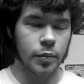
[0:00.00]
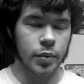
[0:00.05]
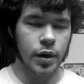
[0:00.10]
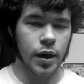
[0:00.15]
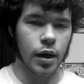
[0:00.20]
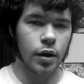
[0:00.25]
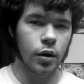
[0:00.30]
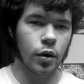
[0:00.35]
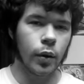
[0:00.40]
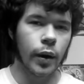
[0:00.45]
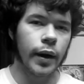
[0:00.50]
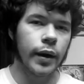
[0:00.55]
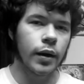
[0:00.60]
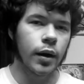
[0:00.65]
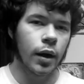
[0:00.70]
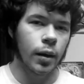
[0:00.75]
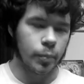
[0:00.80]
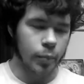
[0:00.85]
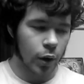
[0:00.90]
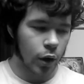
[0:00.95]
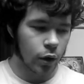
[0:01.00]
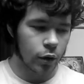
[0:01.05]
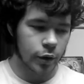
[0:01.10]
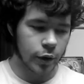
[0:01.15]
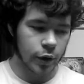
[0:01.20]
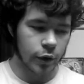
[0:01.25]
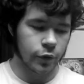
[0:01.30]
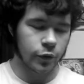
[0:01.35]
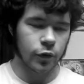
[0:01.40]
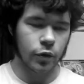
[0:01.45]
piano at a
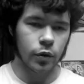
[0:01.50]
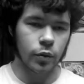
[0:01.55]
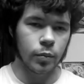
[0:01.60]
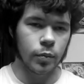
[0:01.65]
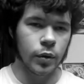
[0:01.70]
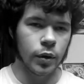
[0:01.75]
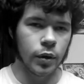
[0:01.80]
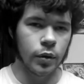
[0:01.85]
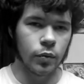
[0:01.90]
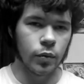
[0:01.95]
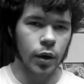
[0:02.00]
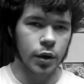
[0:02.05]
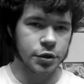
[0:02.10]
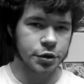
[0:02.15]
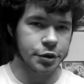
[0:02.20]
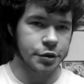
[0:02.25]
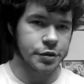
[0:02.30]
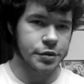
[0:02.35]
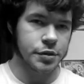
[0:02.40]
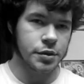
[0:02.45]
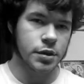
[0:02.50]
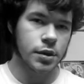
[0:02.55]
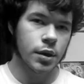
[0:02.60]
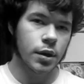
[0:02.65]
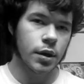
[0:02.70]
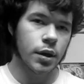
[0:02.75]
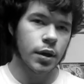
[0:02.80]
party for the Russians,